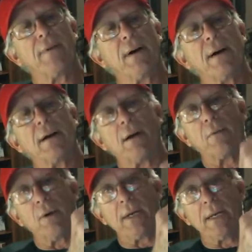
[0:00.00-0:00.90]
a
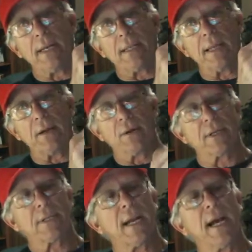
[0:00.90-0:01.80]
really neat thing on the
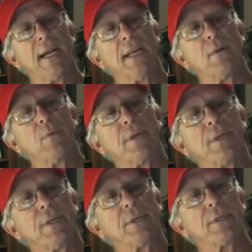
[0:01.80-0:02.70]
side here, which
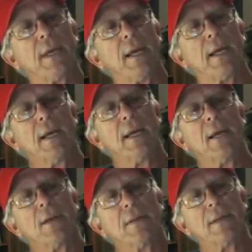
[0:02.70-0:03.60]
is the
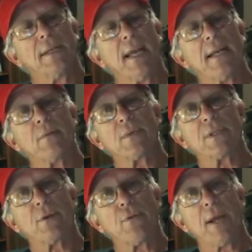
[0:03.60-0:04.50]
date it was
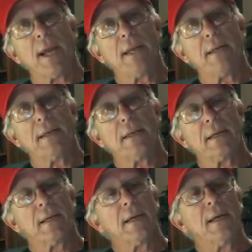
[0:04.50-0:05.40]
created,
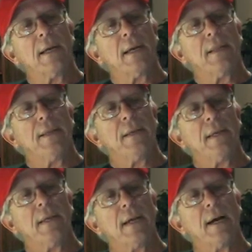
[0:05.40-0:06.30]

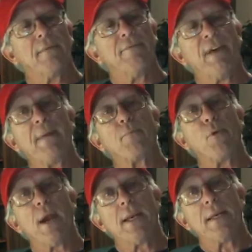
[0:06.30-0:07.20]
the vape
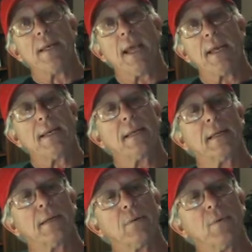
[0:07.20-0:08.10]
ready date,
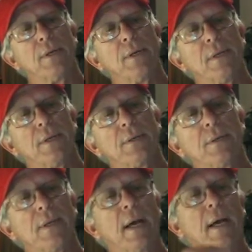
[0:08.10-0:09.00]
which is